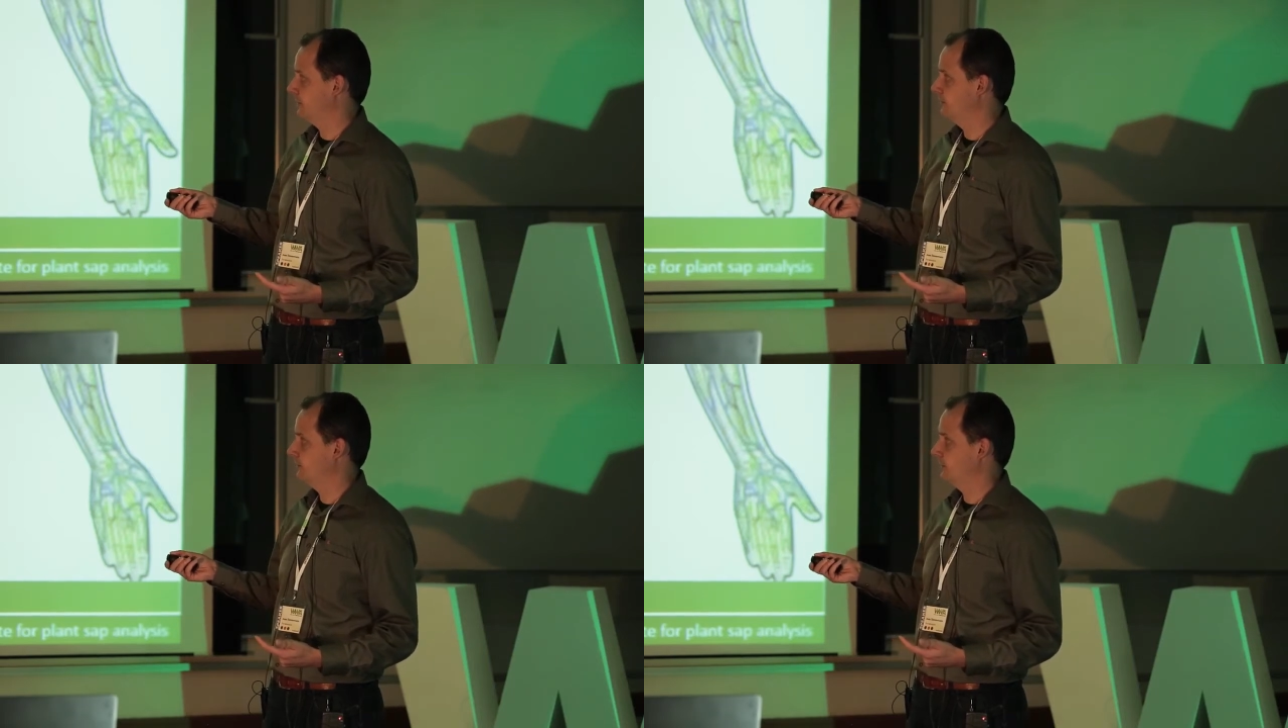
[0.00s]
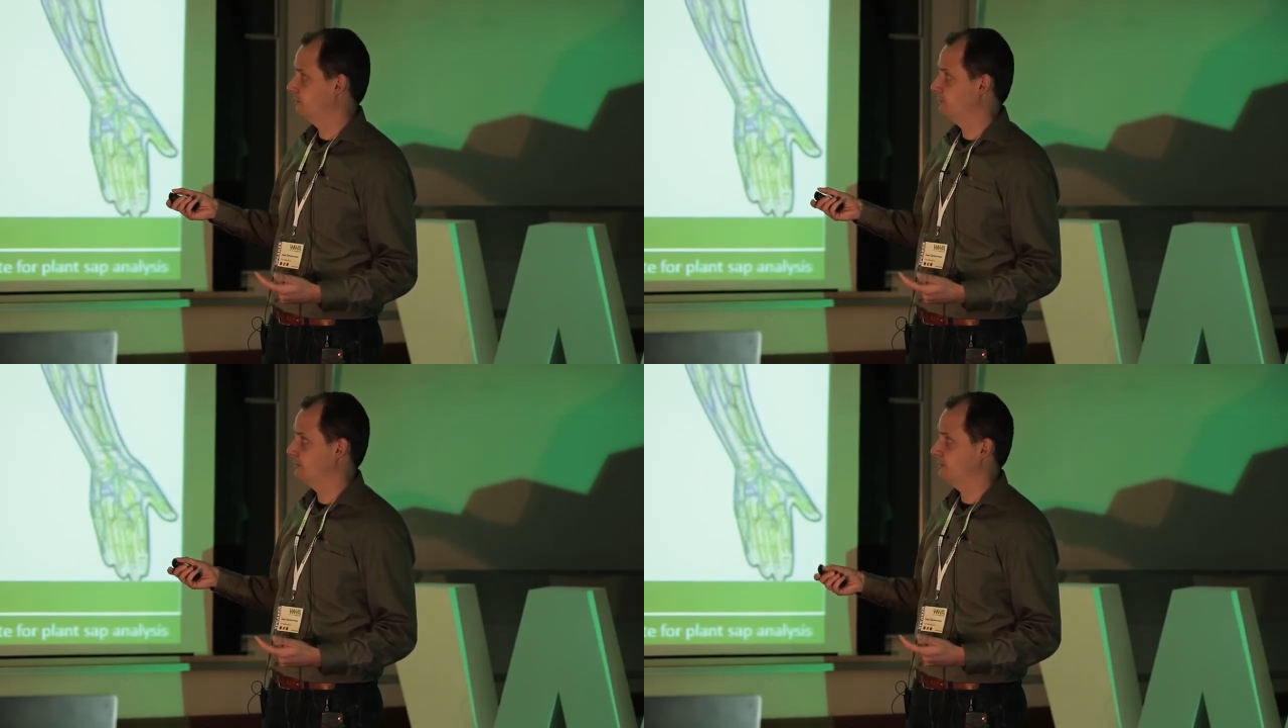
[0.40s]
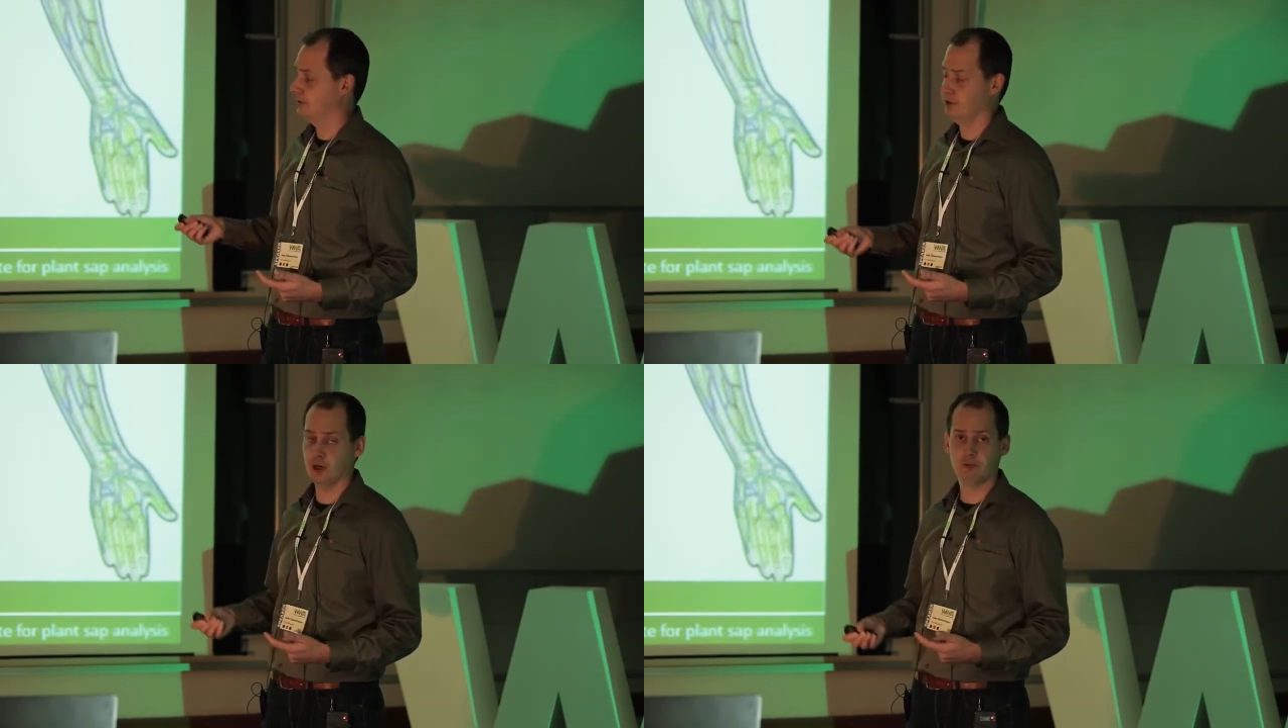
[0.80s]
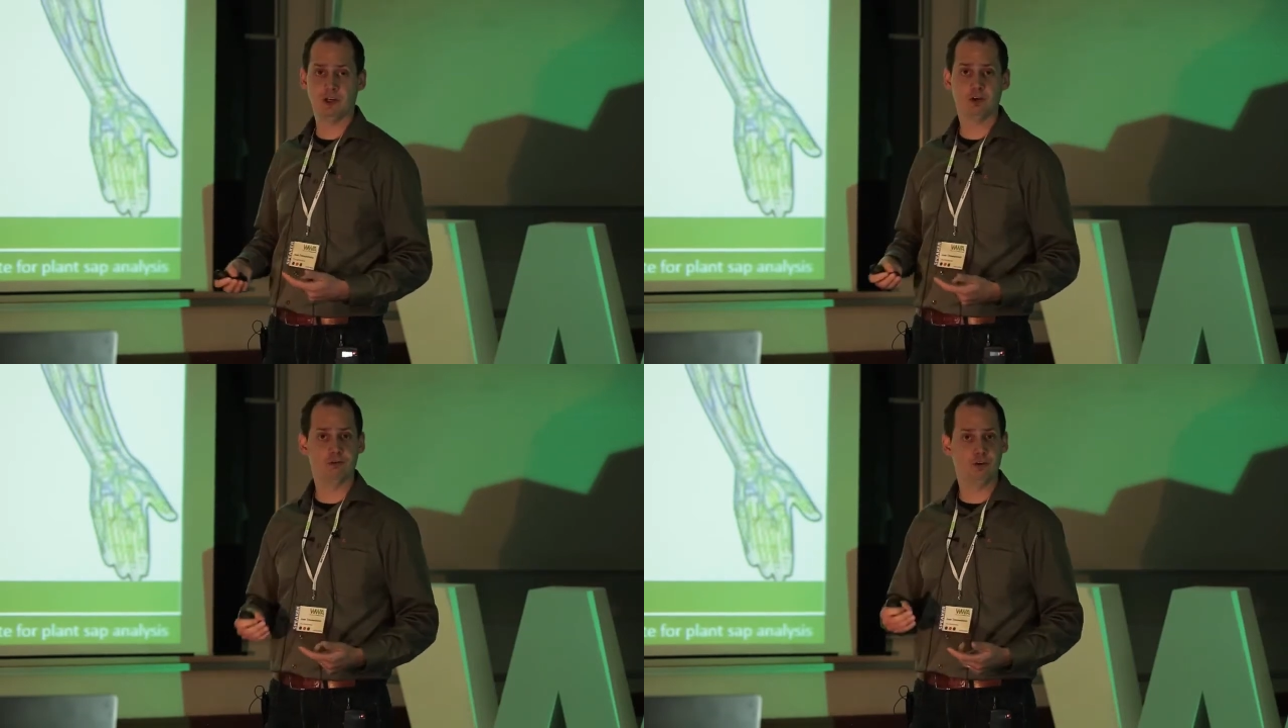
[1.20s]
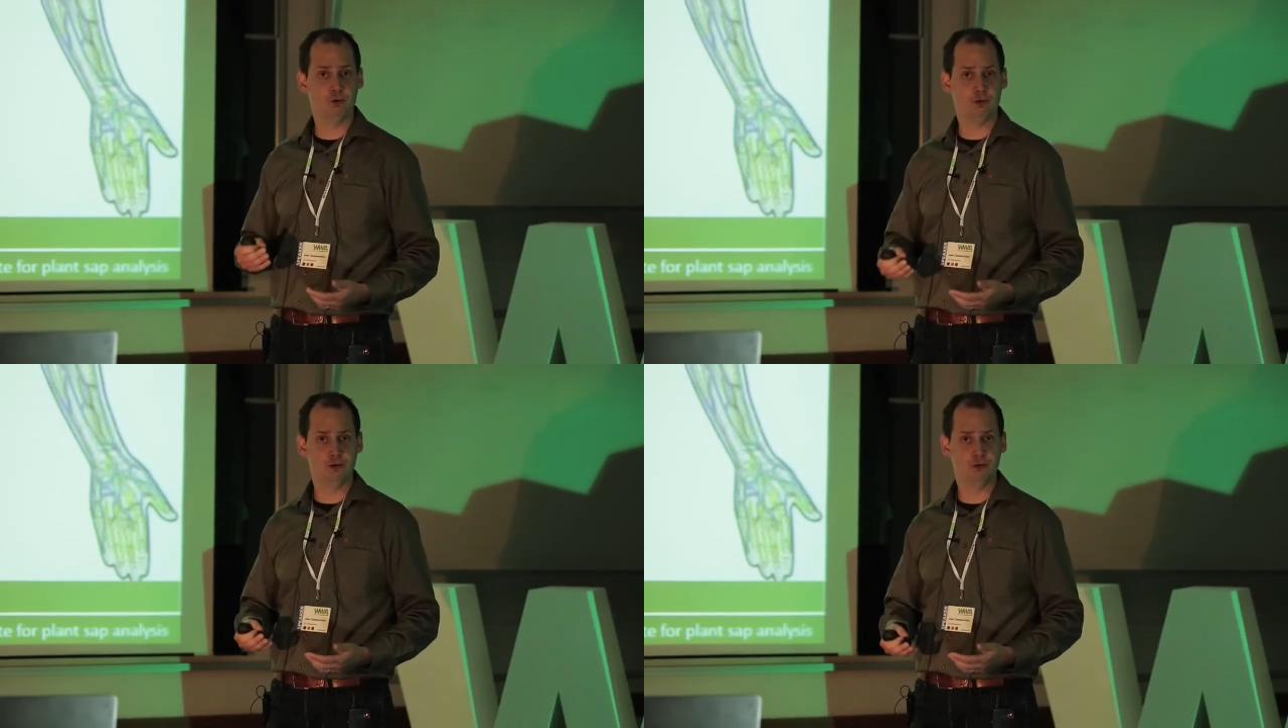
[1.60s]
plant health with the uptake of the
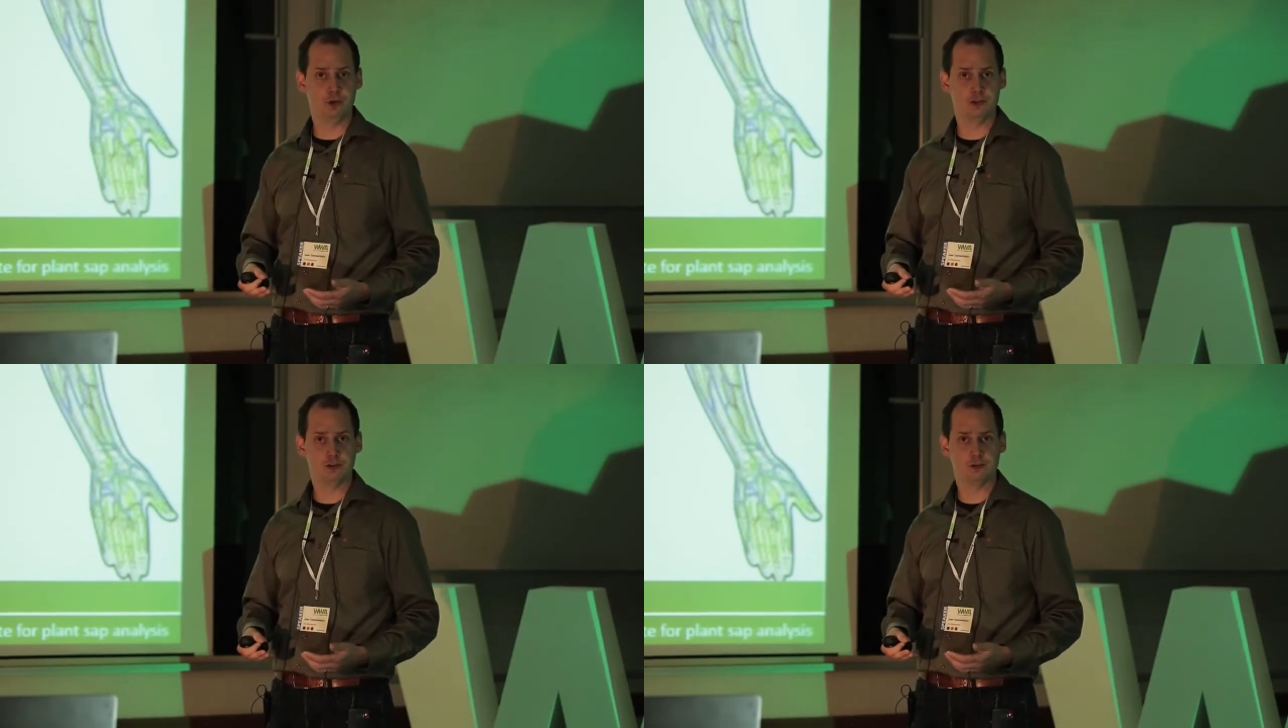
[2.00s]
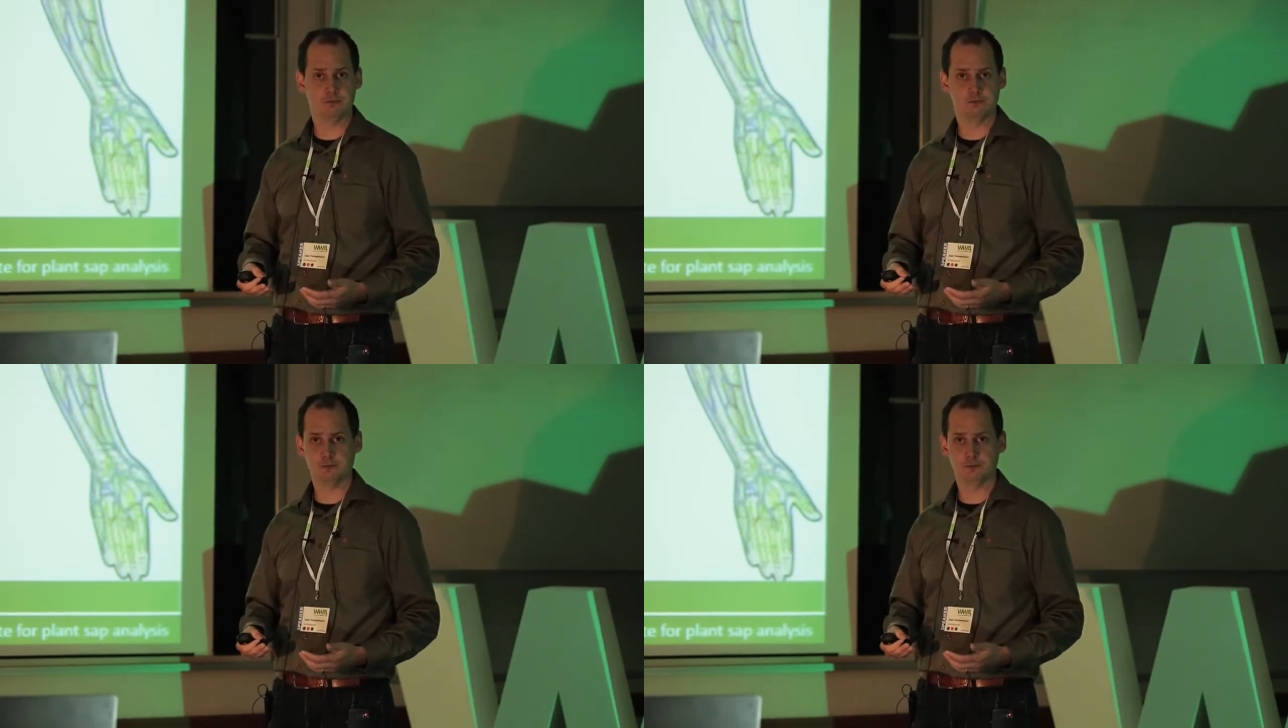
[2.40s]
nutrients.